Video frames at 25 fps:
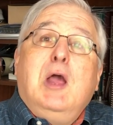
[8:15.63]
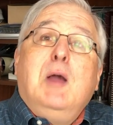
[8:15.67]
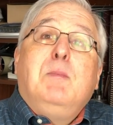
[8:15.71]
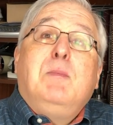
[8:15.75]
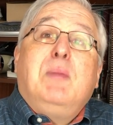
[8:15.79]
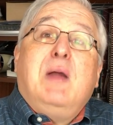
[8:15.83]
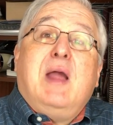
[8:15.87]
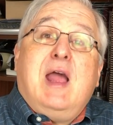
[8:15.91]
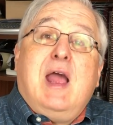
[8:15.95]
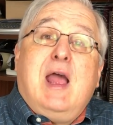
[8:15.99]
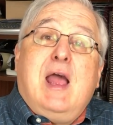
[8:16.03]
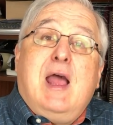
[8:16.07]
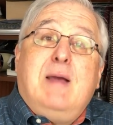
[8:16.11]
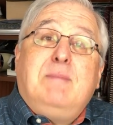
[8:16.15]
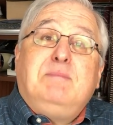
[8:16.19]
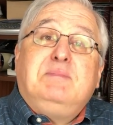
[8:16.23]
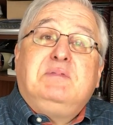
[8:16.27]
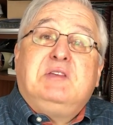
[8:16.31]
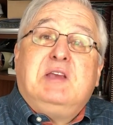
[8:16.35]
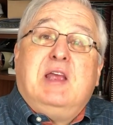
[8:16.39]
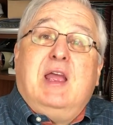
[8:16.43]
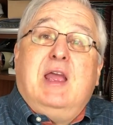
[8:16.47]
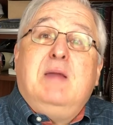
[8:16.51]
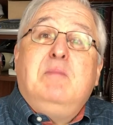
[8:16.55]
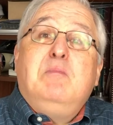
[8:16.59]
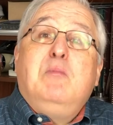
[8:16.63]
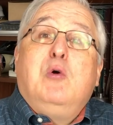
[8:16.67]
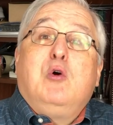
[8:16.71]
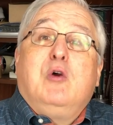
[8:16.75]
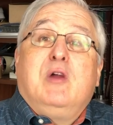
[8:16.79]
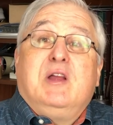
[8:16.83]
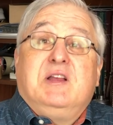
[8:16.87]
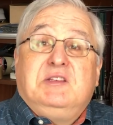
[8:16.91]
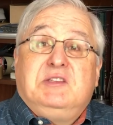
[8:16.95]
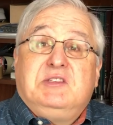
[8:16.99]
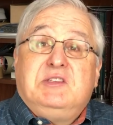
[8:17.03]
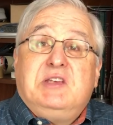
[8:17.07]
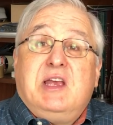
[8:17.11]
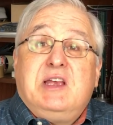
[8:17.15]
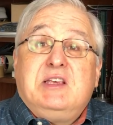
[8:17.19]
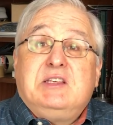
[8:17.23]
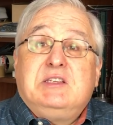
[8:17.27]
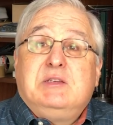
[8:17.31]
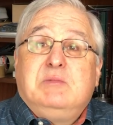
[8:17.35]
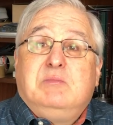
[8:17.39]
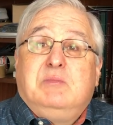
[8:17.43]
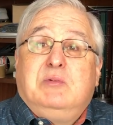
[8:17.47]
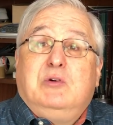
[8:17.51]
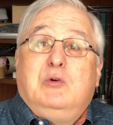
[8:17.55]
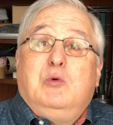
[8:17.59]
Perhaps a more
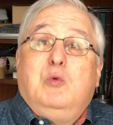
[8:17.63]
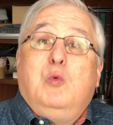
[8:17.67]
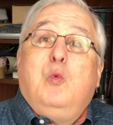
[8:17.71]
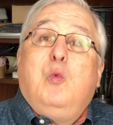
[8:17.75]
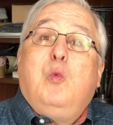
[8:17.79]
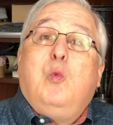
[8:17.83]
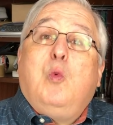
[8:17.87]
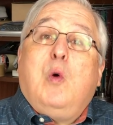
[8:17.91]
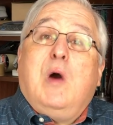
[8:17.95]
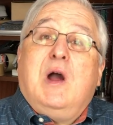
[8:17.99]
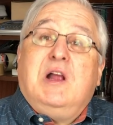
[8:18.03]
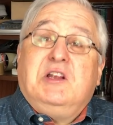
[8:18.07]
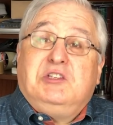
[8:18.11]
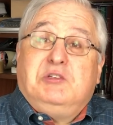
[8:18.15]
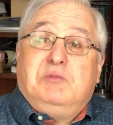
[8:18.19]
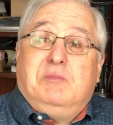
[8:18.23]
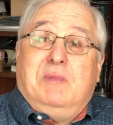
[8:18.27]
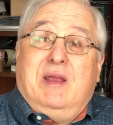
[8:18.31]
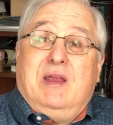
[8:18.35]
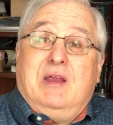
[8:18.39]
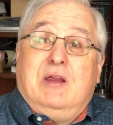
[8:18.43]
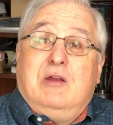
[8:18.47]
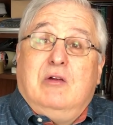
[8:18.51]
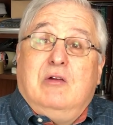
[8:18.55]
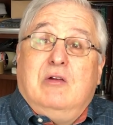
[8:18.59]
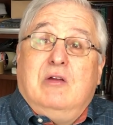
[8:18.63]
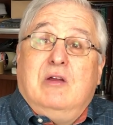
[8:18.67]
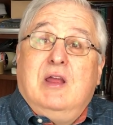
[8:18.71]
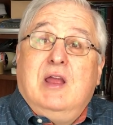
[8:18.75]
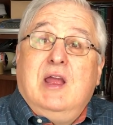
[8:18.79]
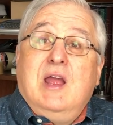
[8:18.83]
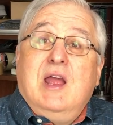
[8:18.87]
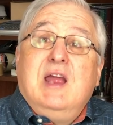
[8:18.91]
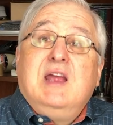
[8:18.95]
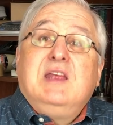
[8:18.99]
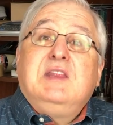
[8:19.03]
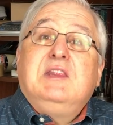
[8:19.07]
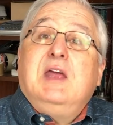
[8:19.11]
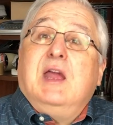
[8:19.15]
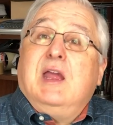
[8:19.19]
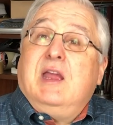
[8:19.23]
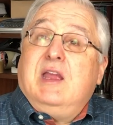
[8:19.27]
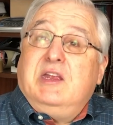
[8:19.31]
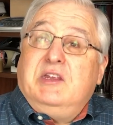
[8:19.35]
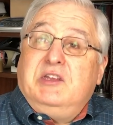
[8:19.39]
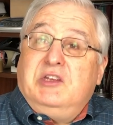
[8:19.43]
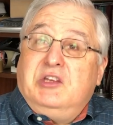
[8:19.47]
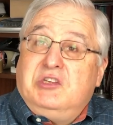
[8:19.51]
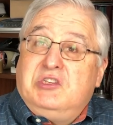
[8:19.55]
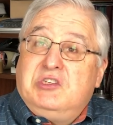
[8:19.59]
accessible watchmaker that
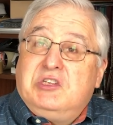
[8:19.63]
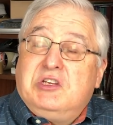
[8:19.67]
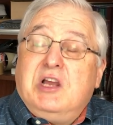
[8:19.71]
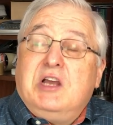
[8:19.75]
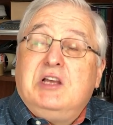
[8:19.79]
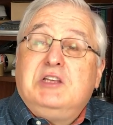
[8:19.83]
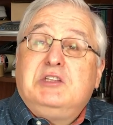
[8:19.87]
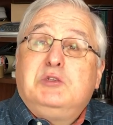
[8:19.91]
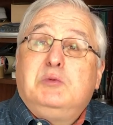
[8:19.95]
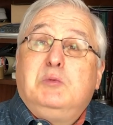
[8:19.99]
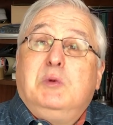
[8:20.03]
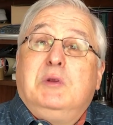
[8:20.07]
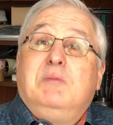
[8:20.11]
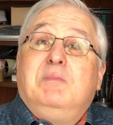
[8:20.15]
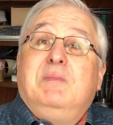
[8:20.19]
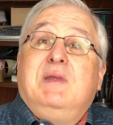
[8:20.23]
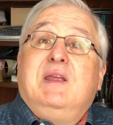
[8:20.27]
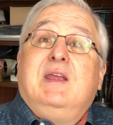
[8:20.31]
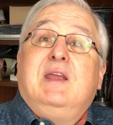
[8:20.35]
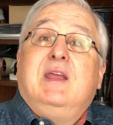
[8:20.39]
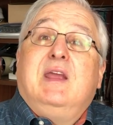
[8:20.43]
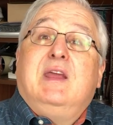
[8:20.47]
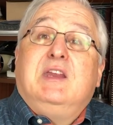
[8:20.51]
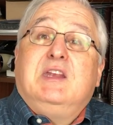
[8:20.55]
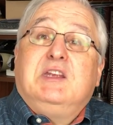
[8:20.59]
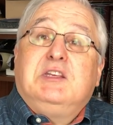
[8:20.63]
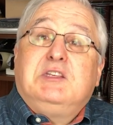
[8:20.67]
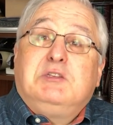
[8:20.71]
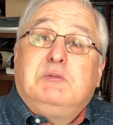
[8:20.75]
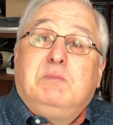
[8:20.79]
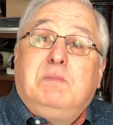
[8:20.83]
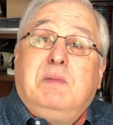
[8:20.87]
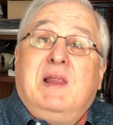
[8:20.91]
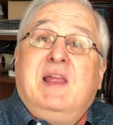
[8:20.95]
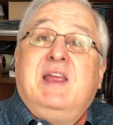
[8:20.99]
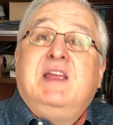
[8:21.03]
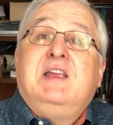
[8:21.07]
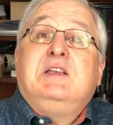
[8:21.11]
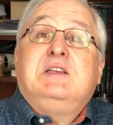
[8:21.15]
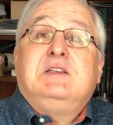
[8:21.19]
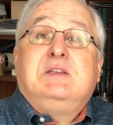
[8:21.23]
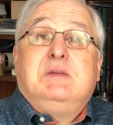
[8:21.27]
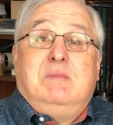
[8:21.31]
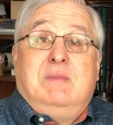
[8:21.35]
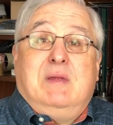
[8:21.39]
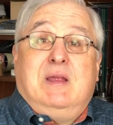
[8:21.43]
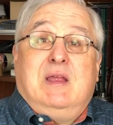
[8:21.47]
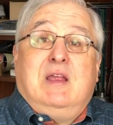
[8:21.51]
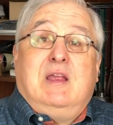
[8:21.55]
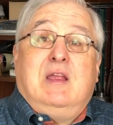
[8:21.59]
can discuss with me and explain to
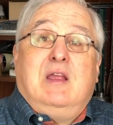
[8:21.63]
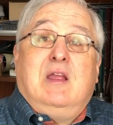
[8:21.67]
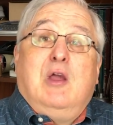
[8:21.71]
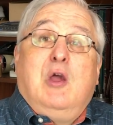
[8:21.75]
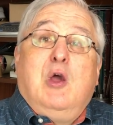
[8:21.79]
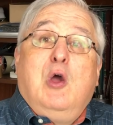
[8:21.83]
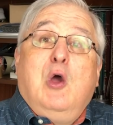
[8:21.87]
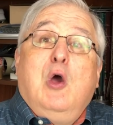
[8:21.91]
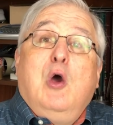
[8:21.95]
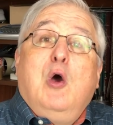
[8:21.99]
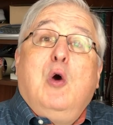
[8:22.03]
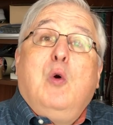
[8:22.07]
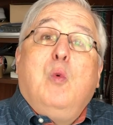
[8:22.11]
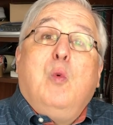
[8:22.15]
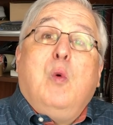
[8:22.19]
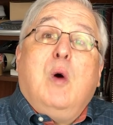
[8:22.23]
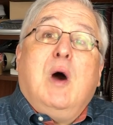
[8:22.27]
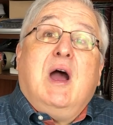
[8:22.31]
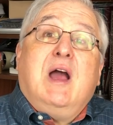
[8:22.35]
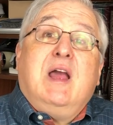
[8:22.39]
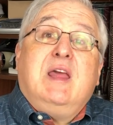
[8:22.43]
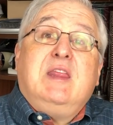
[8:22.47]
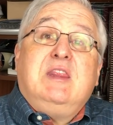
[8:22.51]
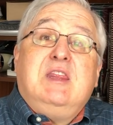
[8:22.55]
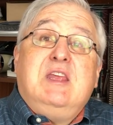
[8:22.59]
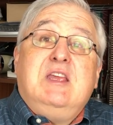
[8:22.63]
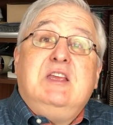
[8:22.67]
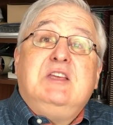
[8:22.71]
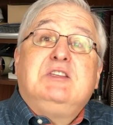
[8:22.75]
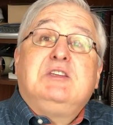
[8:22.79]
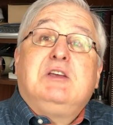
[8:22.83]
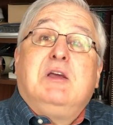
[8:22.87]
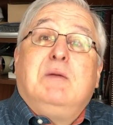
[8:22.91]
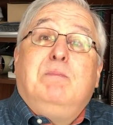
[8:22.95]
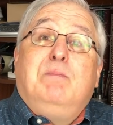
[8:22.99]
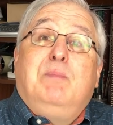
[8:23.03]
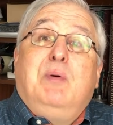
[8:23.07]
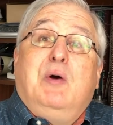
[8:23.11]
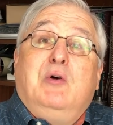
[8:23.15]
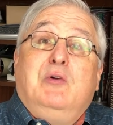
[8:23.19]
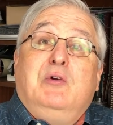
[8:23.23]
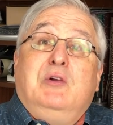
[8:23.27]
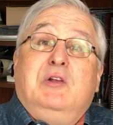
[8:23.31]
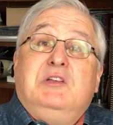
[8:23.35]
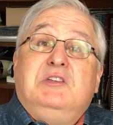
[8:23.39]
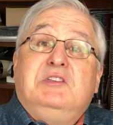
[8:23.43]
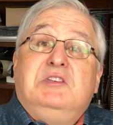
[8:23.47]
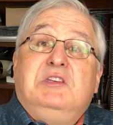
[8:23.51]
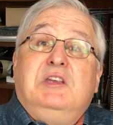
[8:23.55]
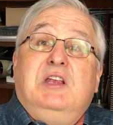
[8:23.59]
me why these
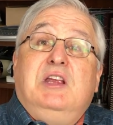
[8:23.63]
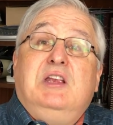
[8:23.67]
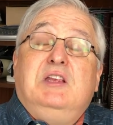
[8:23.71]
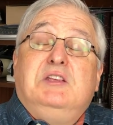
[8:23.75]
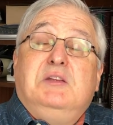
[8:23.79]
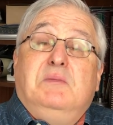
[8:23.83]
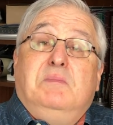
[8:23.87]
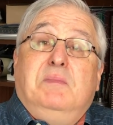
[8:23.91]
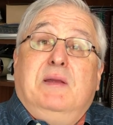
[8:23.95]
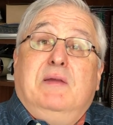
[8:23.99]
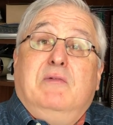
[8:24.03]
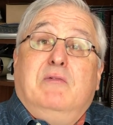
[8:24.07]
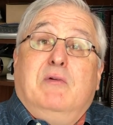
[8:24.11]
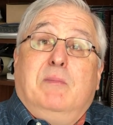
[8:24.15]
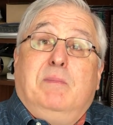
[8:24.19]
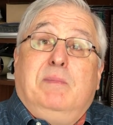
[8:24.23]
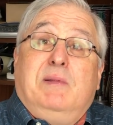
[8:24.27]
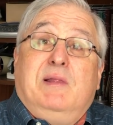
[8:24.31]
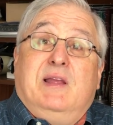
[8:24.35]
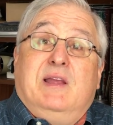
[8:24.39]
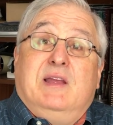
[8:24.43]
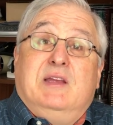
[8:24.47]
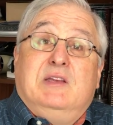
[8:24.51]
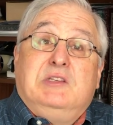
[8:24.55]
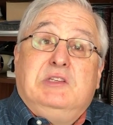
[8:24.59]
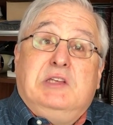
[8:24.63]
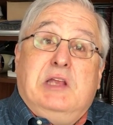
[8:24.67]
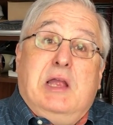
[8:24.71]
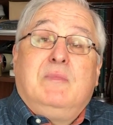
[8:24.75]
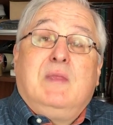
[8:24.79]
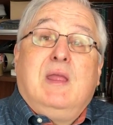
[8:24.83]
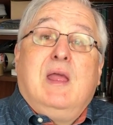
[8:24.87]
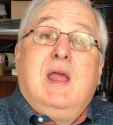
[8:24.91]
components need to be replaced.